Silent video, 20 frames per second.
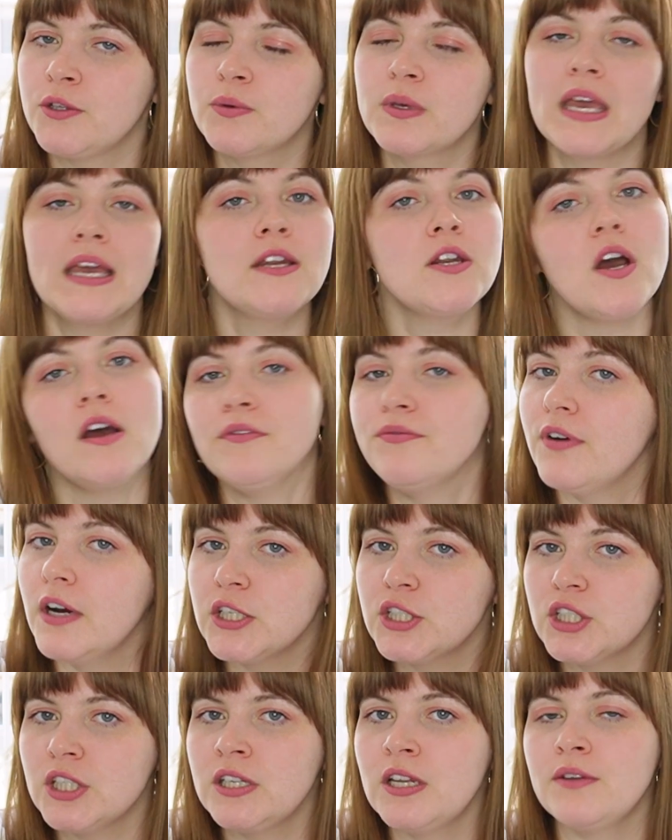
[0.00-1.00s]
You cannot
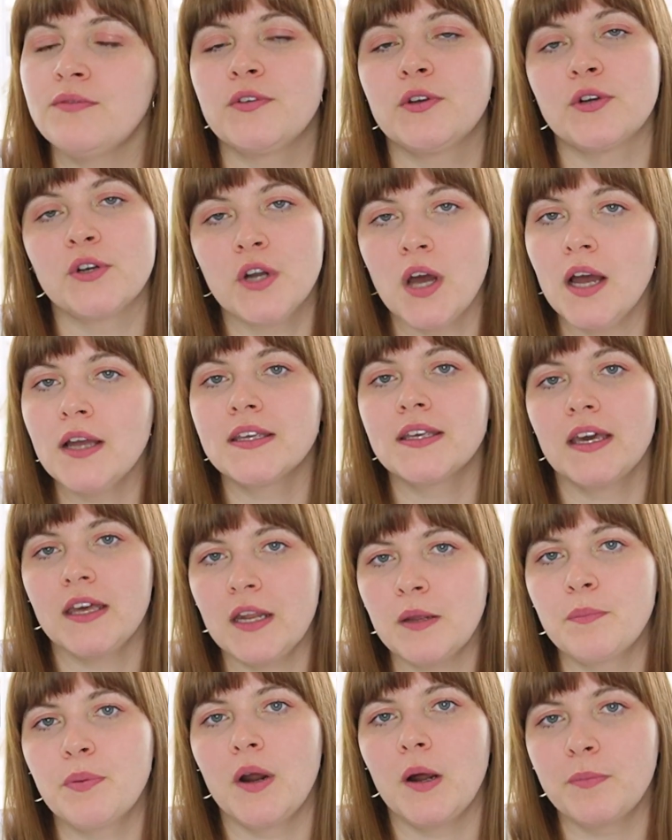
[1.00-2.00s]
function if you're not
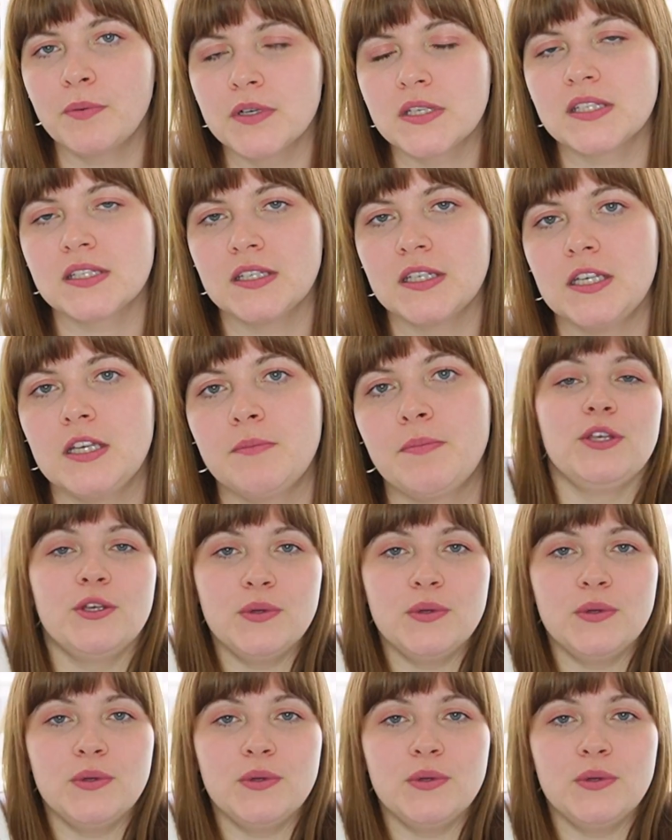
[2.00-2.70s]
getting proper sleep.